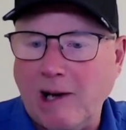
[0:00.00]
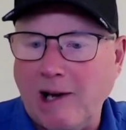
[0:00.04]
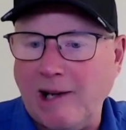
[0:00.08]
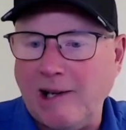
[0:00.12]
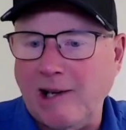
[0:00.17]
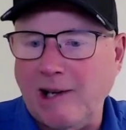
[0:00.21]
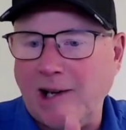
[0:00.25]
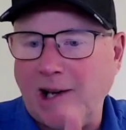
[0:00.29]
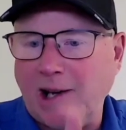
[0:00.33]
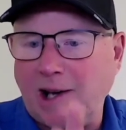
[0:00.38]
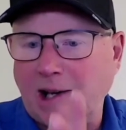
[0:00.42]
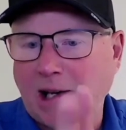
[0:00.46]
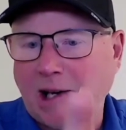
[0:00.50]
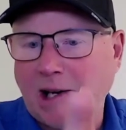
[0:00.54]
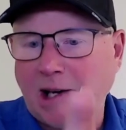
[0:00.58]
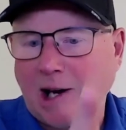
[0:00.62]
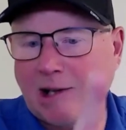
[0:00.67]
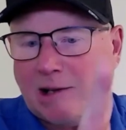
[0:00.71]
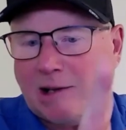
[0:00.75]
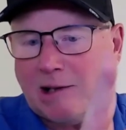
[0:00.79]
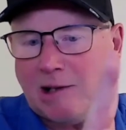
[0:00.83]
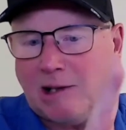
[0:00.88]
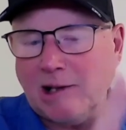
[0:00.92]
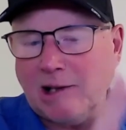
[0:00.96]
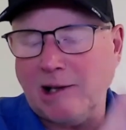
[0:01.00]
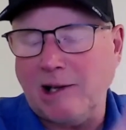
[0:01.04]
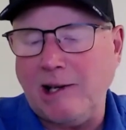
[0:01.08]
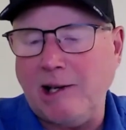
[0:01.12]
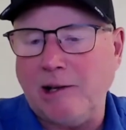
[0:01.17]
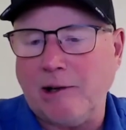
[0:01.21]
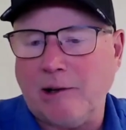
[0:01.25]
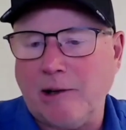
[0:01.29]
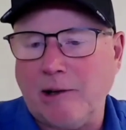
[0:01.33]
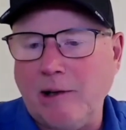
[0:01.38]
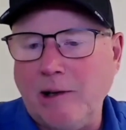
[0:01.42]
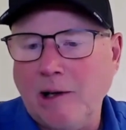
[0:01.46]
And then I cut the
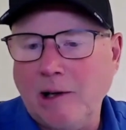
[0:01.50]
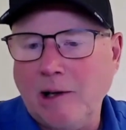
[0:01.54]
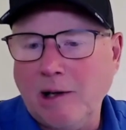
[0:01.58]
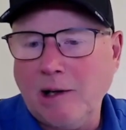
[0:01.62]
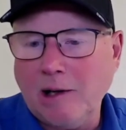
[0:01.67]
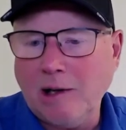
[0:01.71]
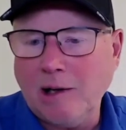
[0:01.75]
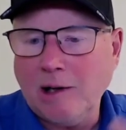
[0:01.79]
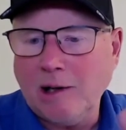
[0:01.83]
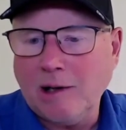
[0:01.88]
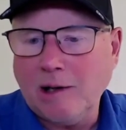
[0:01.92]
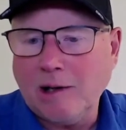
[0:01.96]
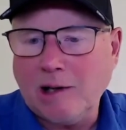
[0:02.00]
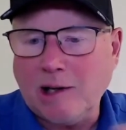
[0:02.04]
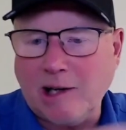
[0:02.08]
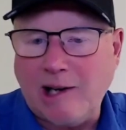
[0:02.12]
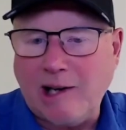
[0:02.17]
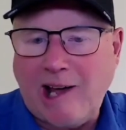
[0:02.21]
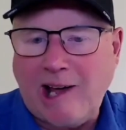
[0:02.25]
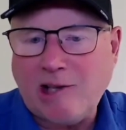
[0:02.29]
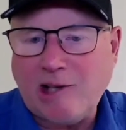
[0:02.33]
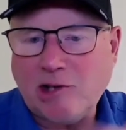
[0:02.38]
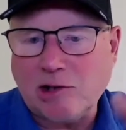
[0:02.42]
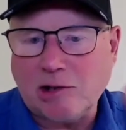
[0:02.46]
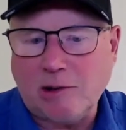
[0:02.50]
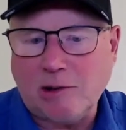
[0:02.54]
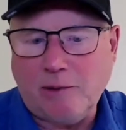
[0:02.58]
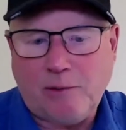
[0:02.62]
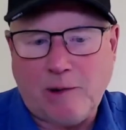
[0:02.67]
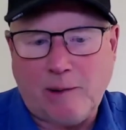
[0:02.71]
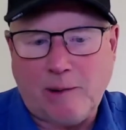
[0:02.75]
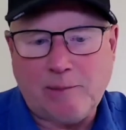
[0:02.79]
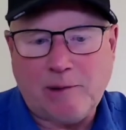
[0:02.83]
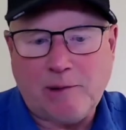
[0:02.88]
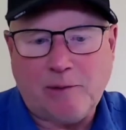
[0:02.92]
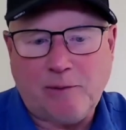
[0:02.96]
leader connection
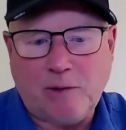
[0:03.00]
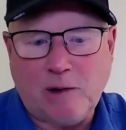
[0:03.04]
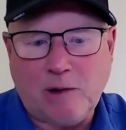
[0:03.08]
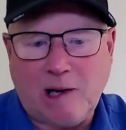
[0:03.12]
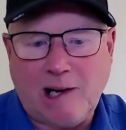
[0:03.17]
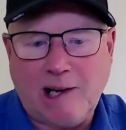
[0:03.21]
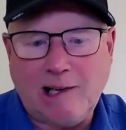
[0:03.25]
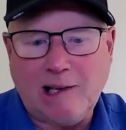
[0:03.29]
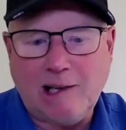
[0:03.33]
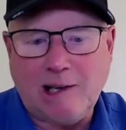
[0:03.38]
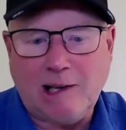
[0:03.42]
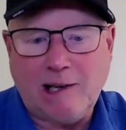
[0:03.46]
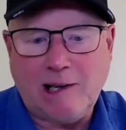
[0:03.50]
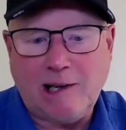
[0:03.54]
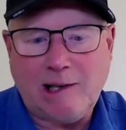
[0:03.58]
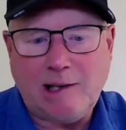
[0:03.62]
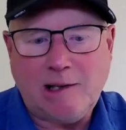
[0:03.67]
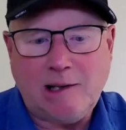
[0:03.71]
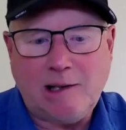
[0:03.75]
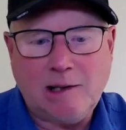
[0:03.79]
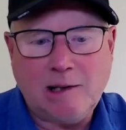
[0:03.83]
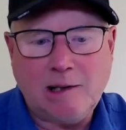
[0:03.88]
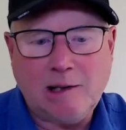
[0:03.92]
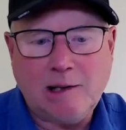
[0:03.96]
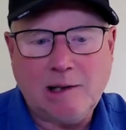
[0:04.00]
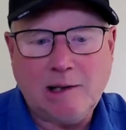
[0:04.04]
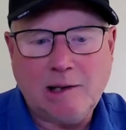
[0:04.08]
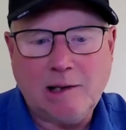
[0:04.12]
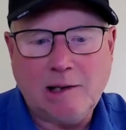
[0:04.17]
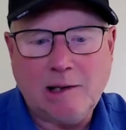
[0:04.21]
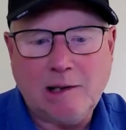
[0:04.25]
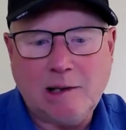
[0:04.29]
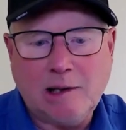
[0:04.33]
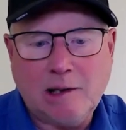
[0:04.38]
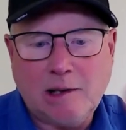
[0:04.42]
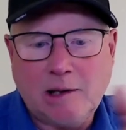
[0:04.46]
from the fly line
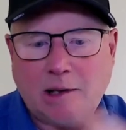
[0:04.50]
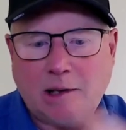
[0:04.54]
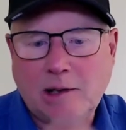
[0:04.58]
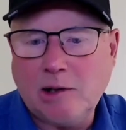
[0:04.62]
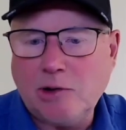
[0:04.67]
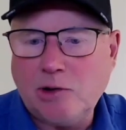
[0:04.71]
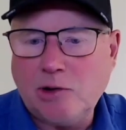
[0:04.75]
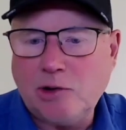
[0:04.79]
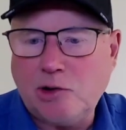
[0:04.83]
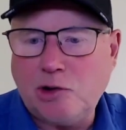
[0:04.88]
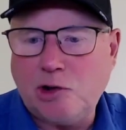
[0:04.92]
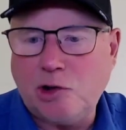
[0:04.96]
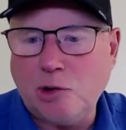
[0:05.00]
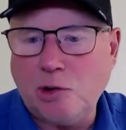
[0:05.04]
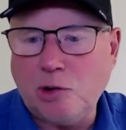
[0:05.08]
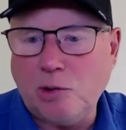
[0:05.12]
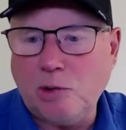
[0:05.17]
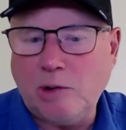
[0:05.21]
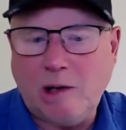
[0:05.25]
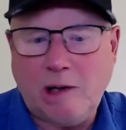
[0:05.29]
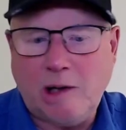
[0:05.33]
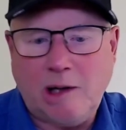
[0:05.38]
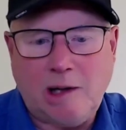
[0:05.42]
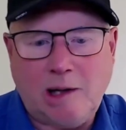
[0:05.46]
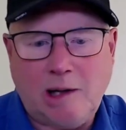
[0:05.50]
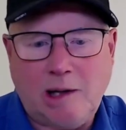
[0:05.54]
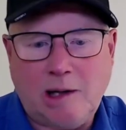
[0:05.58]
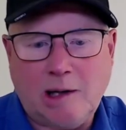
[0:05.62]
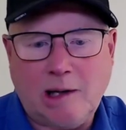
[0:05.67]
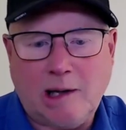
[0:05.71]
to the